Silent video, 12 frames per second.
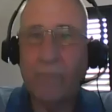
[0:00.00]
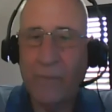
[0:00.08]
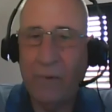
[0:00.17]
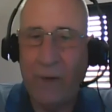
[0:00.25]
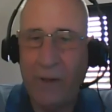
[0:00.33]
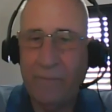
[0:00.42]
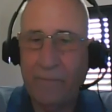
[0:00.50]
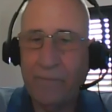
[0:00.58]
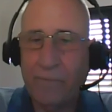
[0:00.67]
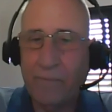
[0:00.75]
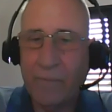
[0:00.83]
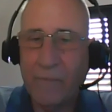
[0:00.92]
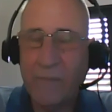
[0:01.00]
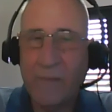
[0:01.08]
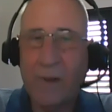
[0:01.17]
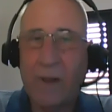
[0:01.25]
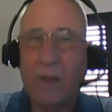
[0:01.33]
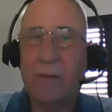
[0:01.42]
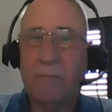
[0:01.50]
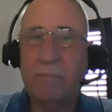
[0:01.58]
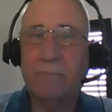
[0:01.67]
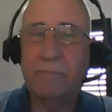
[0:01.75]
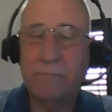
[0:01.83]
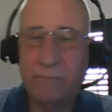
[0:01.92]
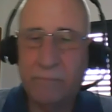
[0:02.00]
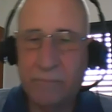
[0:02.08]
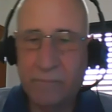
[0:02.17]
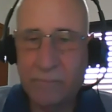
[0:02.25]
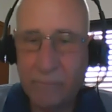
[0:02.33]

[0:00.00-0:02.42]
time they abandon their study. That's the